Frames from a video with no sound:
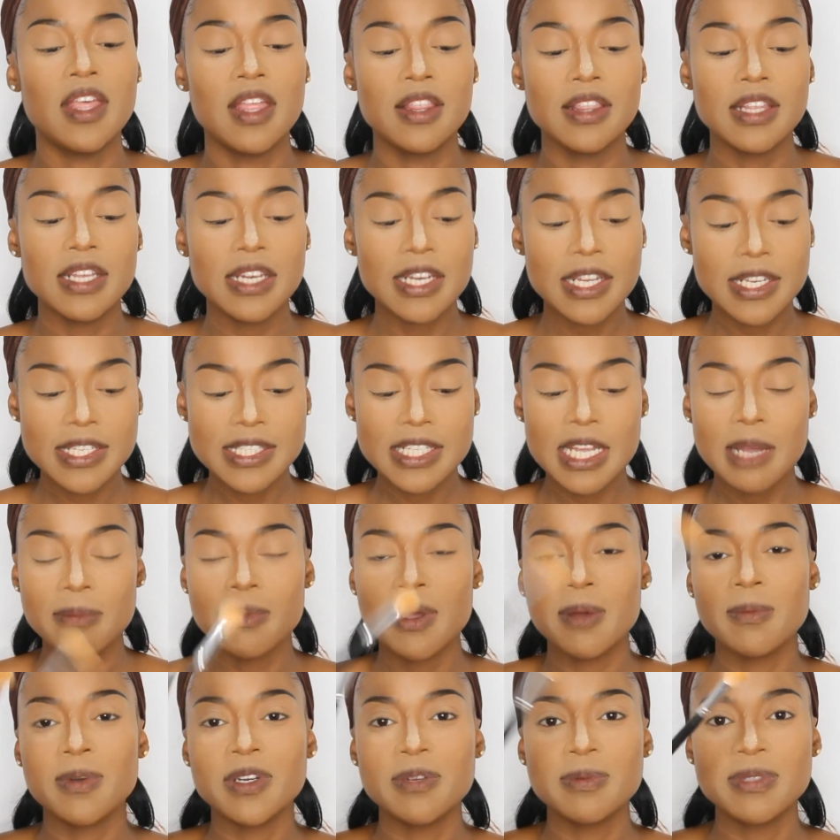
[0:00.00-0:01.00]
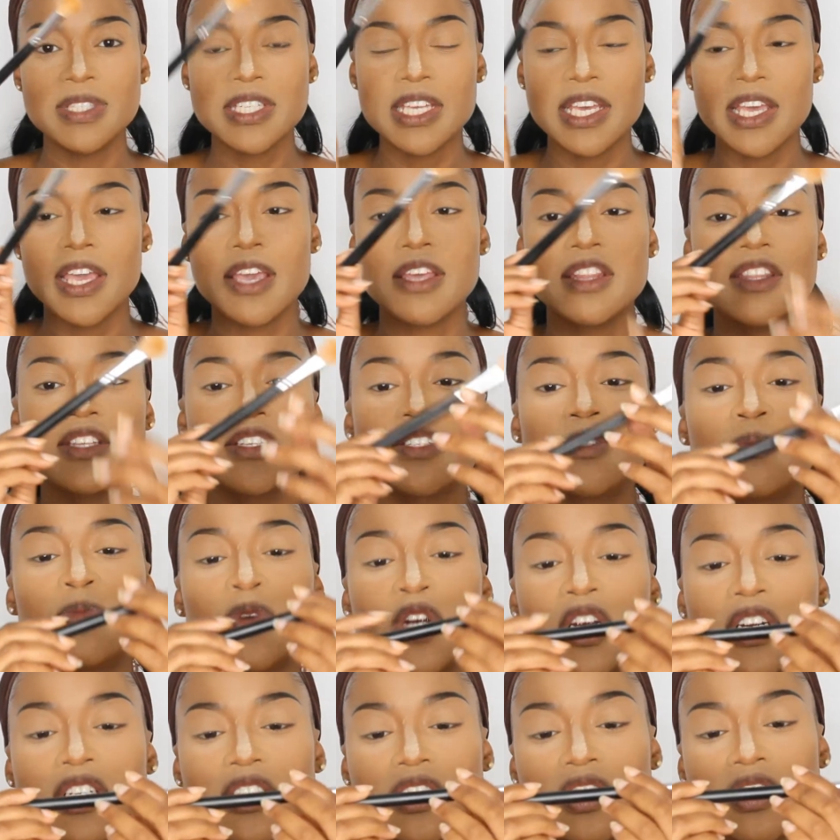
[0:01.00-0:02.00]
Then next up, I'm going to be taking this
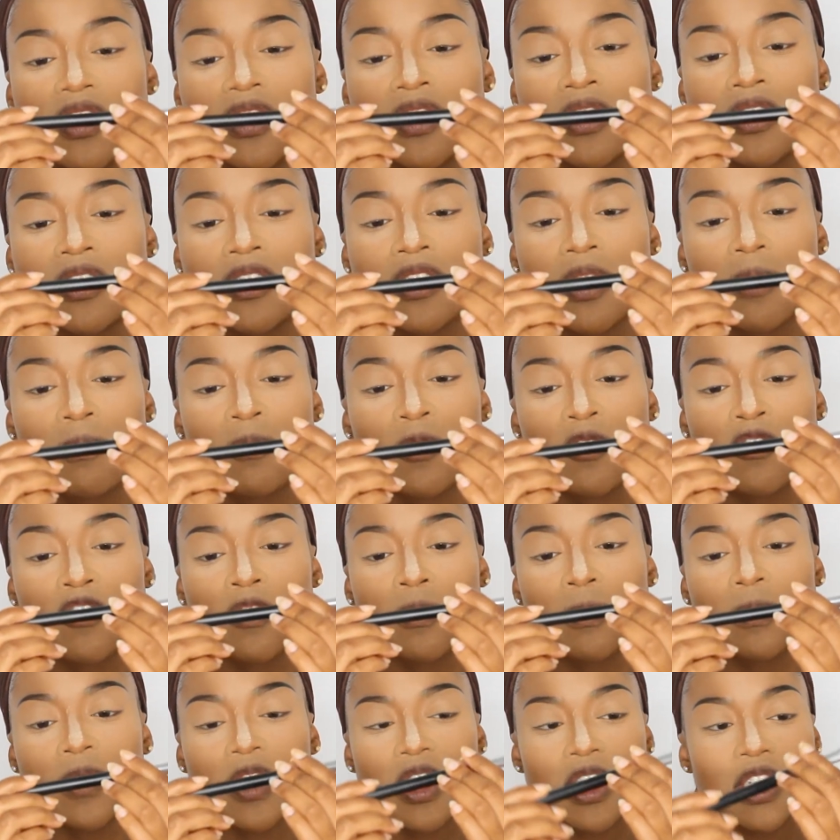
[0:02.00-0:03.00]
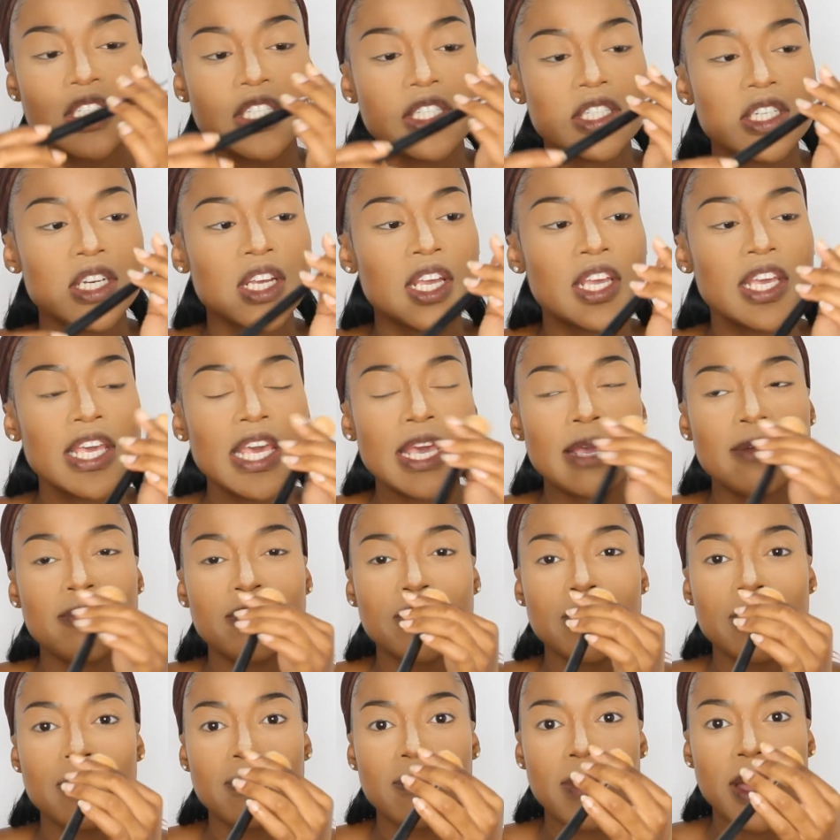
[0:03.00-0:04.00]
brush. This is a Morphe brush, came
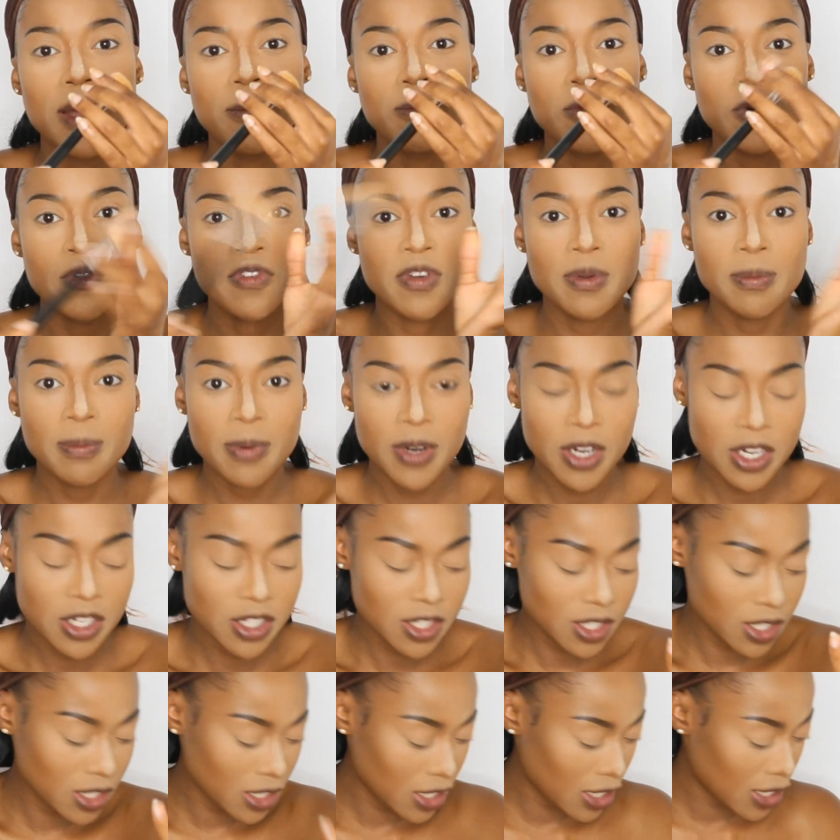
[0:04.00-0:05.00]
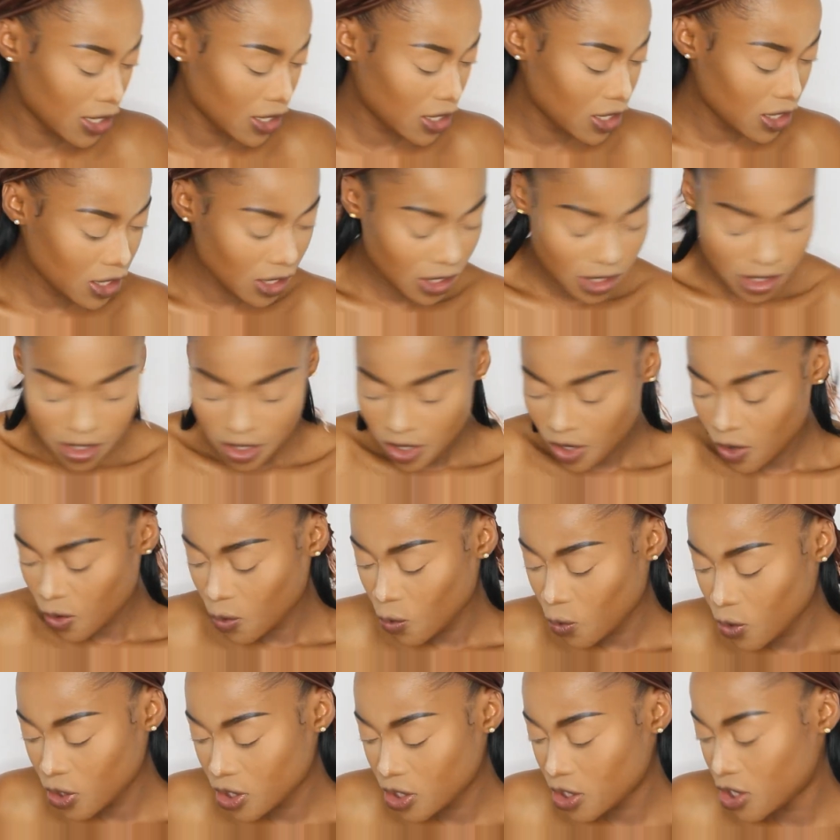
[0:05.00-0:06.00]
from my Morphe brush set,
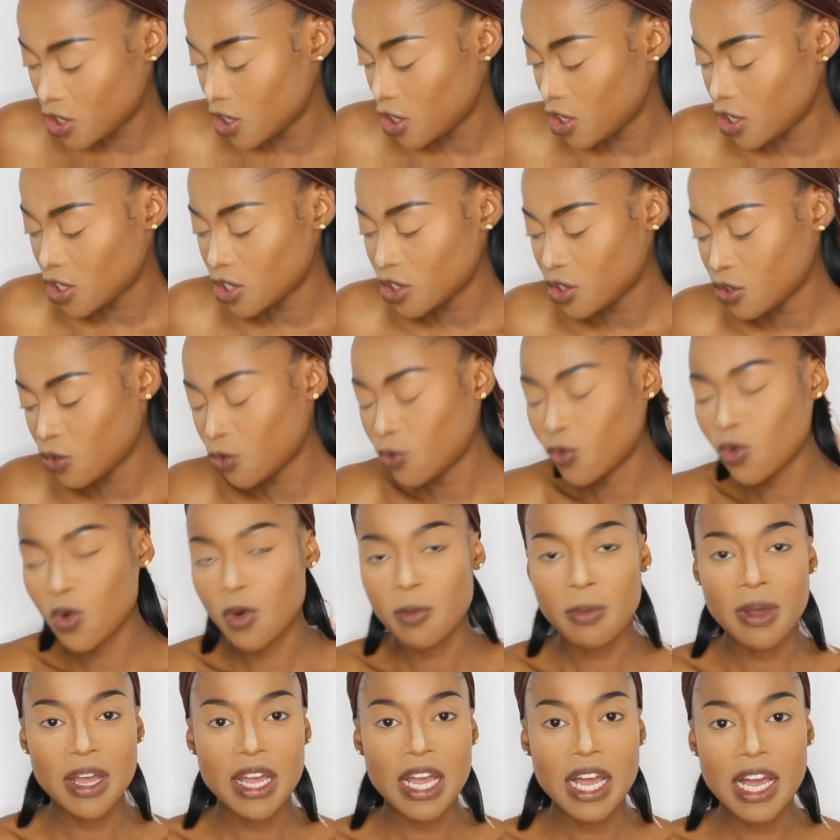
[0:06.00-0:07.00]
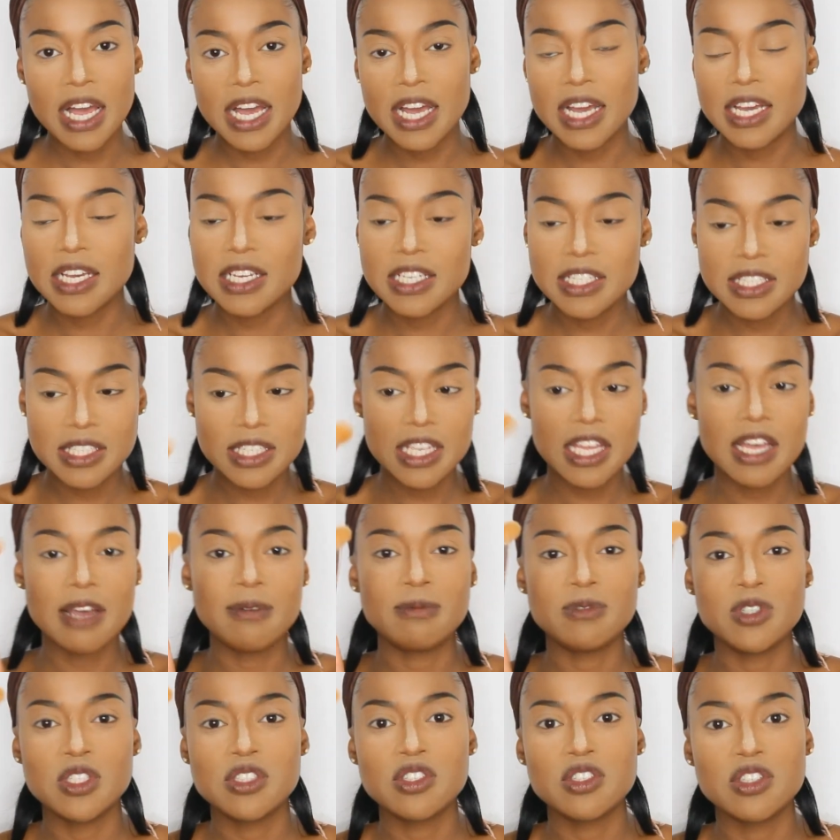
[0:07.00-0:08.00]
which is for my eyes.
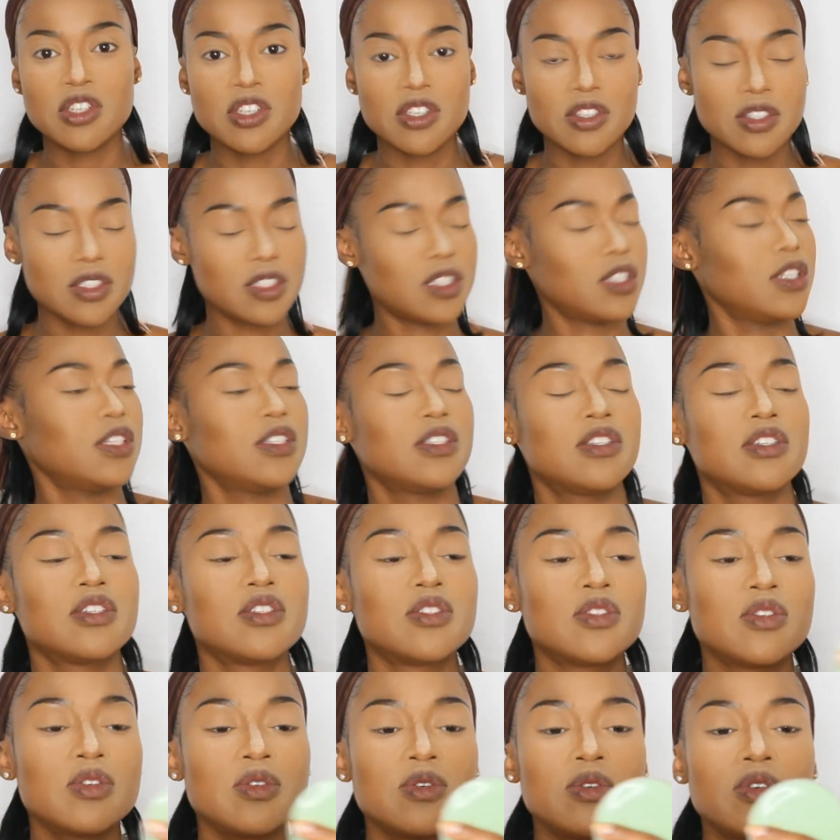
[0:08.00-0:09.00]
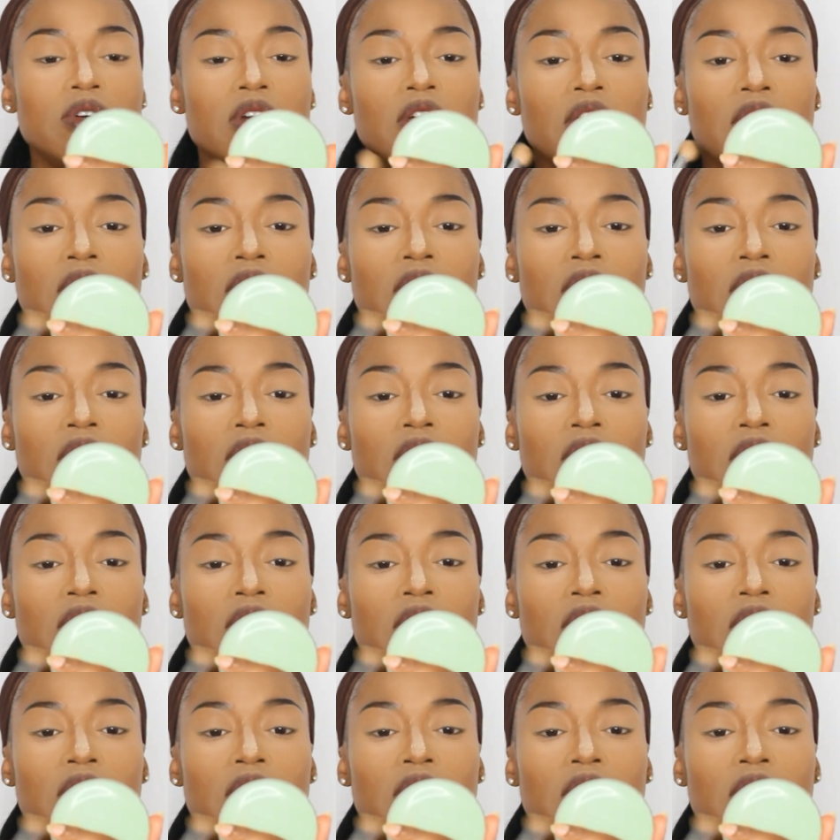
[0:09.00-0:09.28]
I'm just going to use this to